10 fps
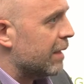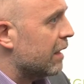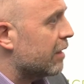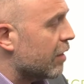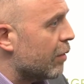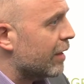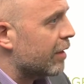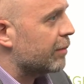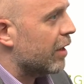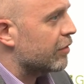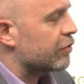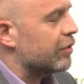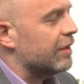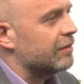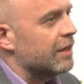middle and low income
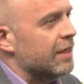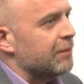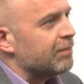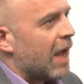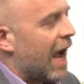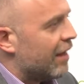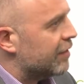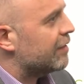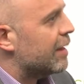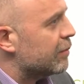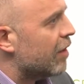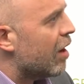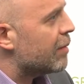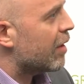countries. At the same time,